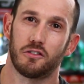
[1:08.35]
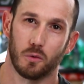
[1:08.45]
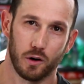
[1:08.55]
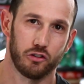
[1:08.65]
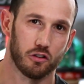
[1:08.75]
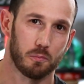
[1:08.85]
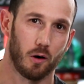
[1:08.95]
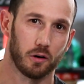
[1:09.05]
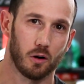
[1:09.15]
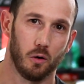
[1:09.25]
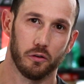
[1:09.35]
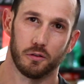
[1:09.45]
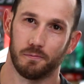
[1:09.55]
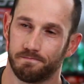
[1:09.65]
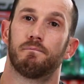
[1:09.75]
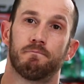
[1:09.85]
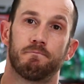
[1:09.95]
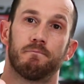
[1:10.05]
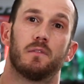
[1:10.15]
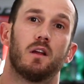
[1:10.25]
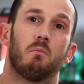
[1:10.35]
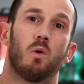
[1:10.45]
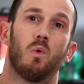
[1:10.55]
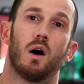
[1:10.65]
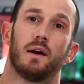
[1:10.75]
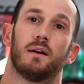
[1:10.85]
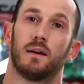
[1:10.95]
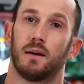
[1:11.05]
to reach your Spartan goals. Number 1,